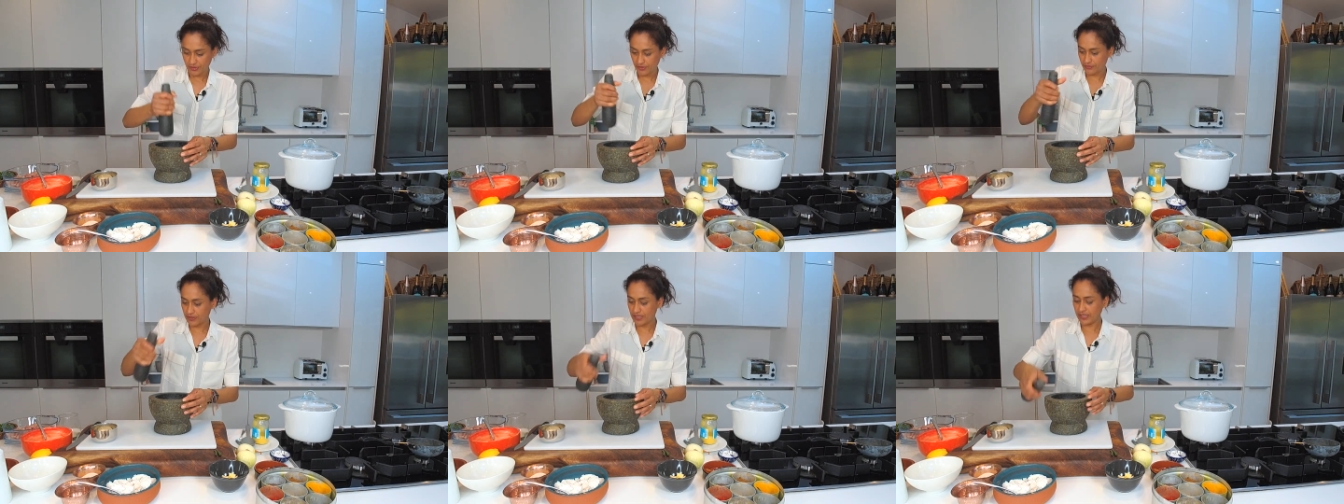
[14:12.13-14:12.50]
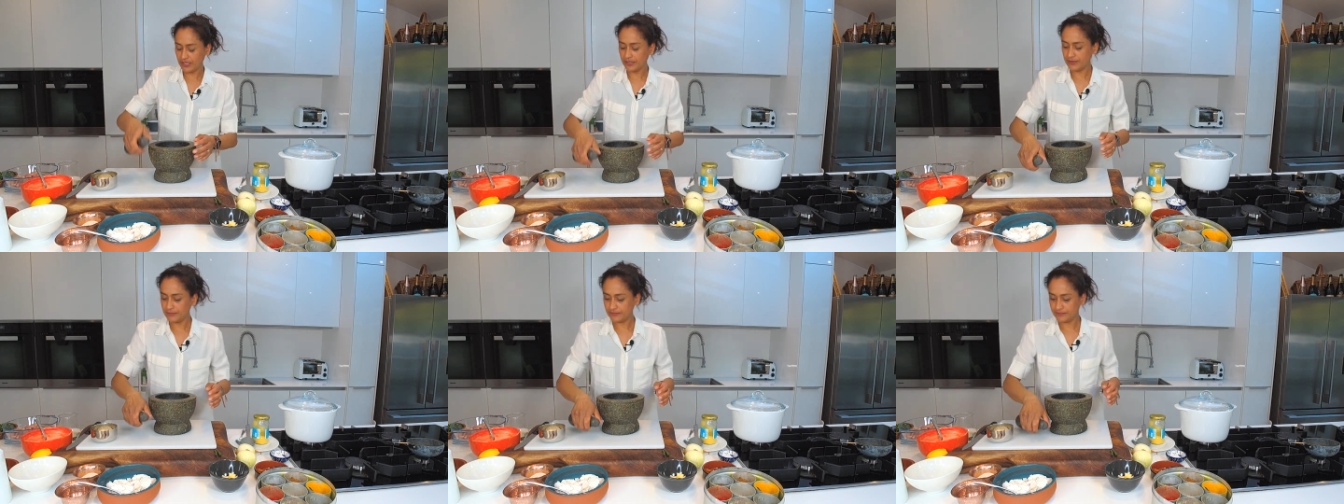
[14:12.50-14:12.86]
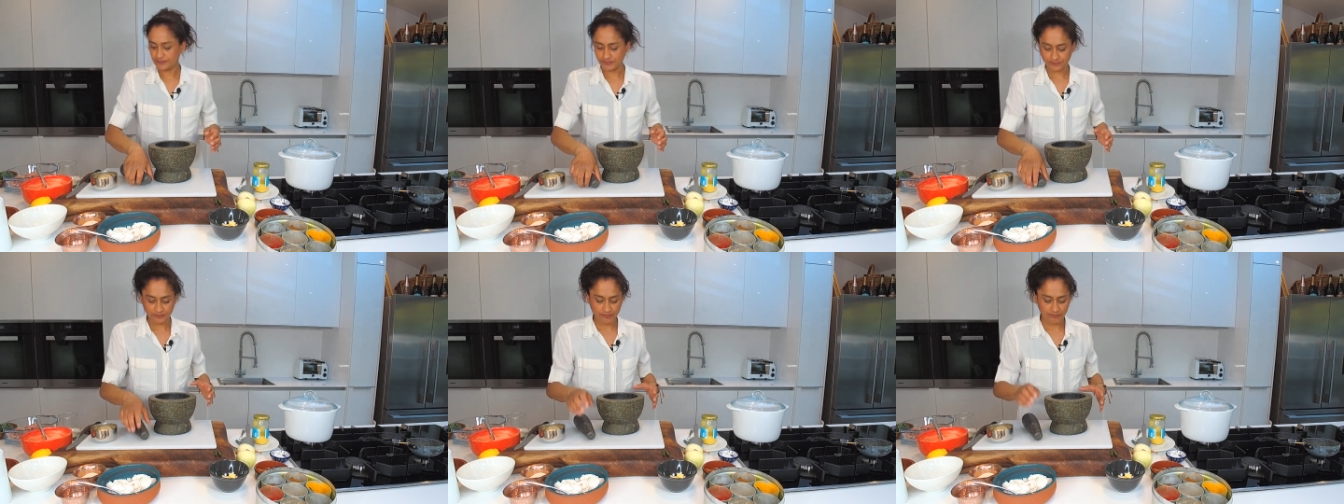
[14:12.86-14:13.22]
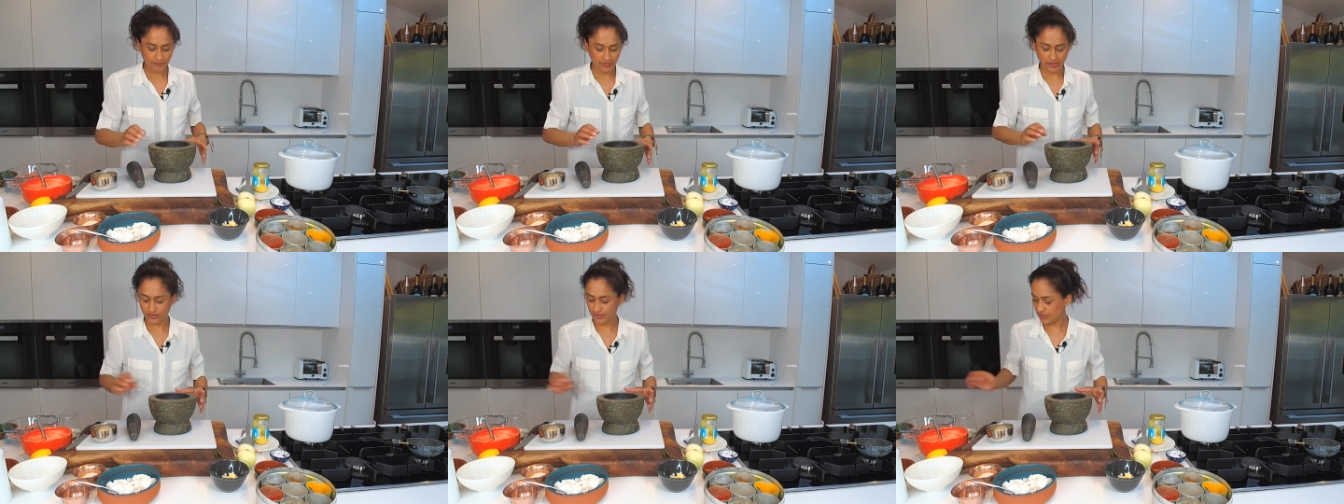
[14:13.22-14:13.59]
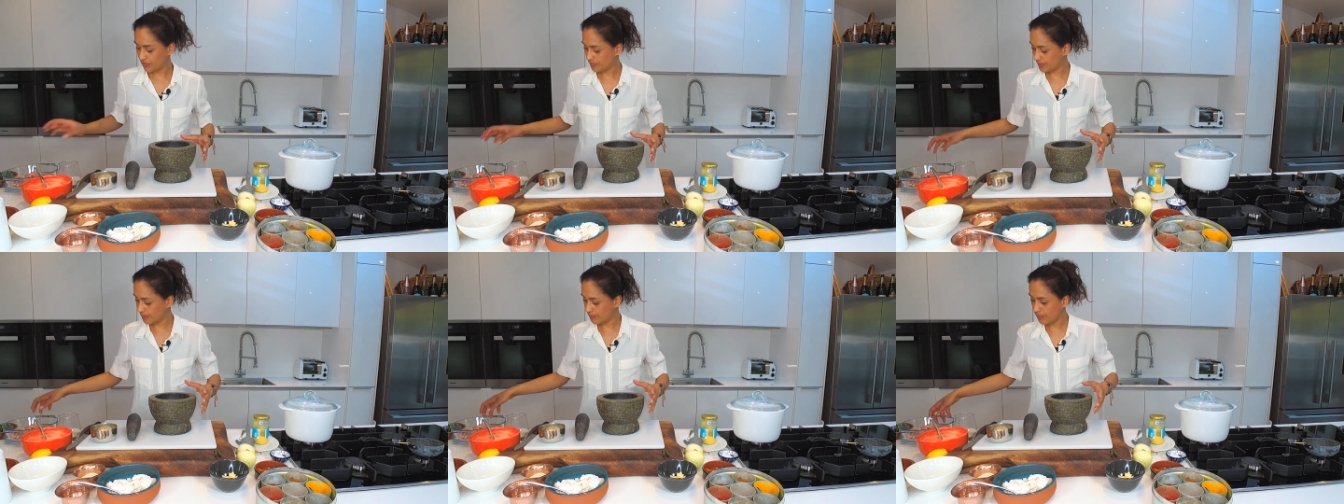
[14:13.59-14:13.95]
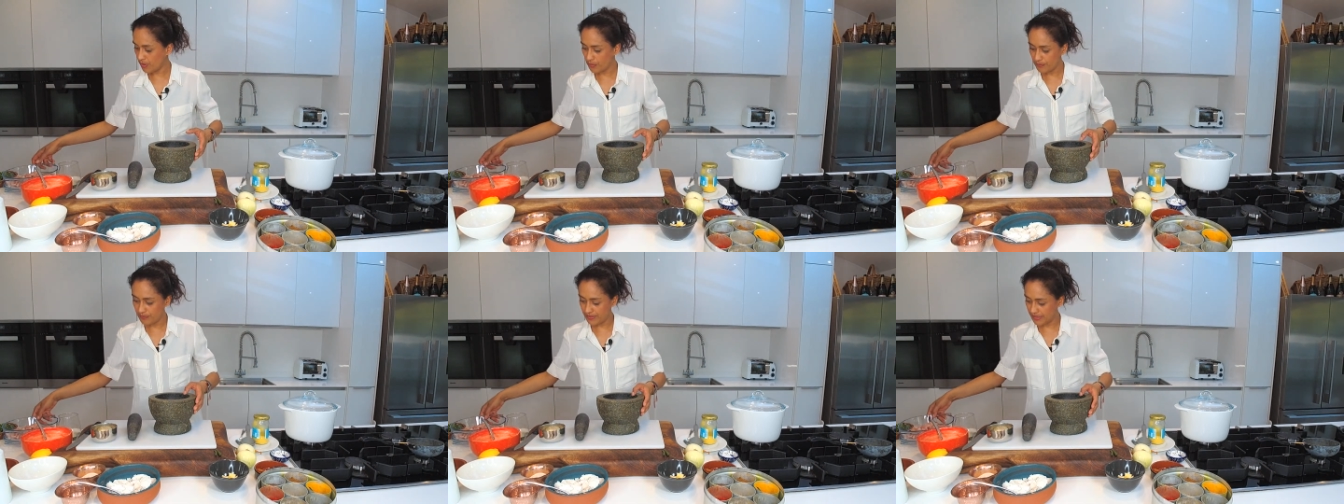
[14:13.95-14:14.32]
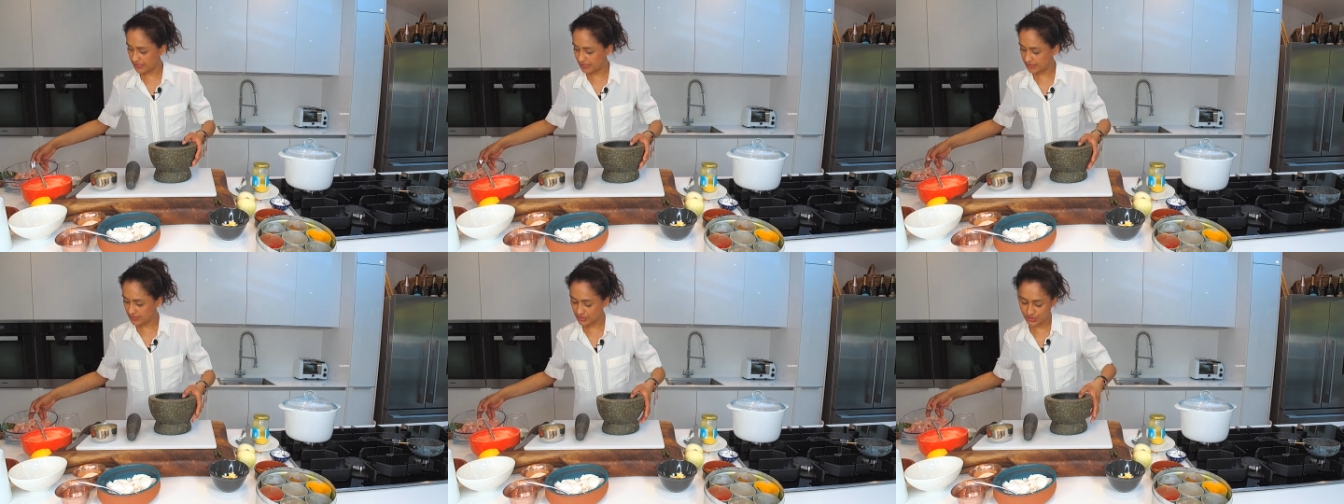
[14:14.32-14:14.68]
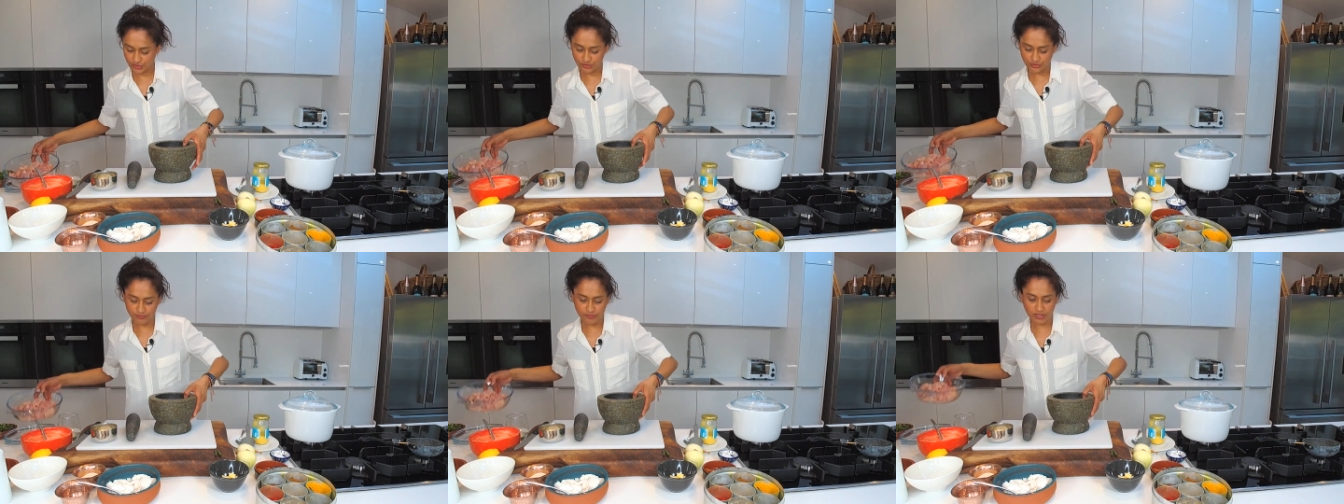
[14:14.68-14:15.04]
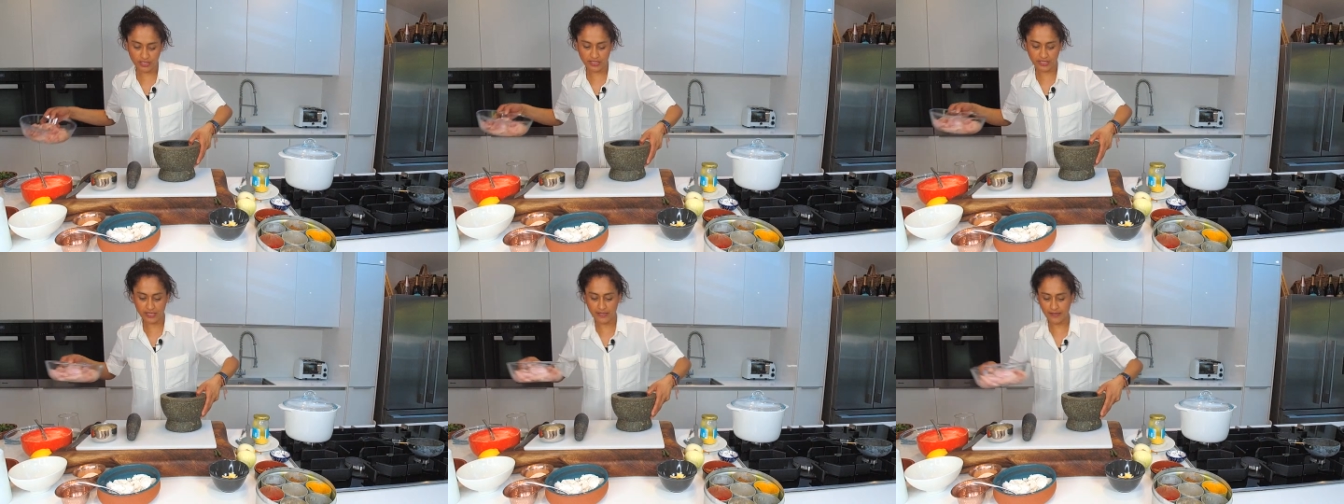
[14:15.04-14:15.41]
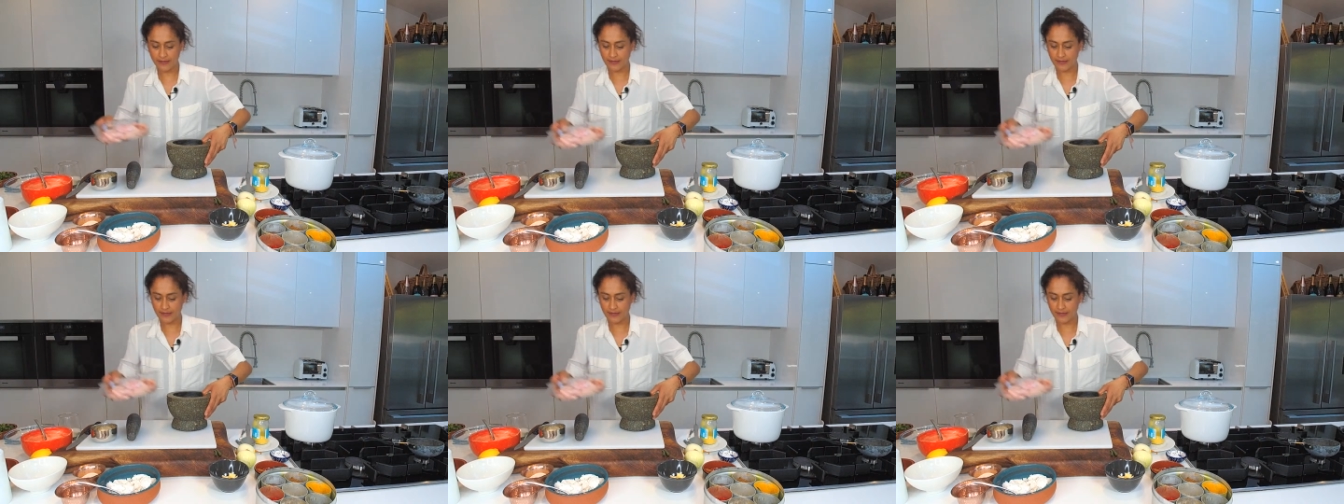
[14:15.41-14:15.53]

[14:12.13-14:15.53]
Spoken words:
Okay, so I'm going to pop that into my